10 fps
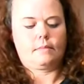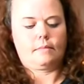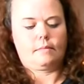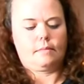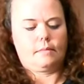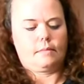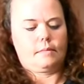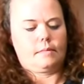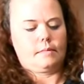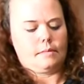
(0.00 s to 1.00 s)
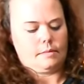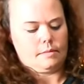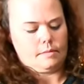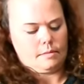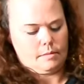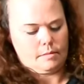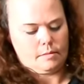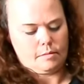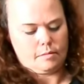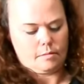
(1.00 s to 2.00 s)

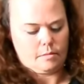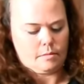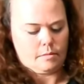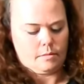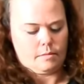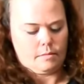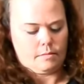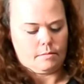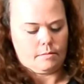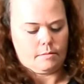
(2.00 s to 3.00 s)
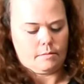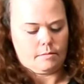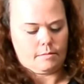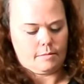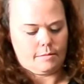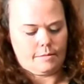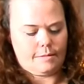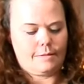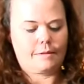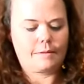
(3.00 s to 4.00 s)

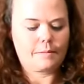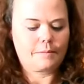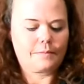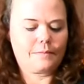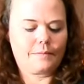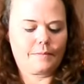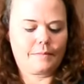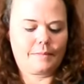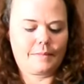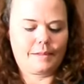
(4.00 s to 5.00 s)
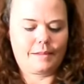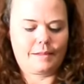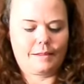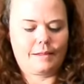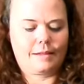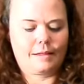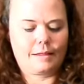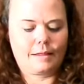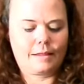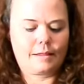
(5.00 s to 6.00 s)

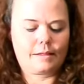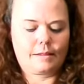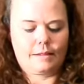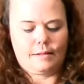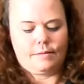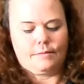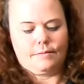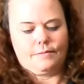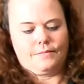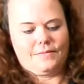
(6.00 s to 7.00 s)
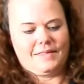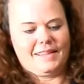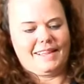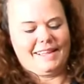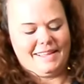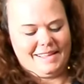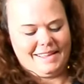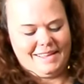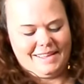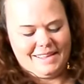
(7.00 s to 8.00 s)
This person isn't speaking.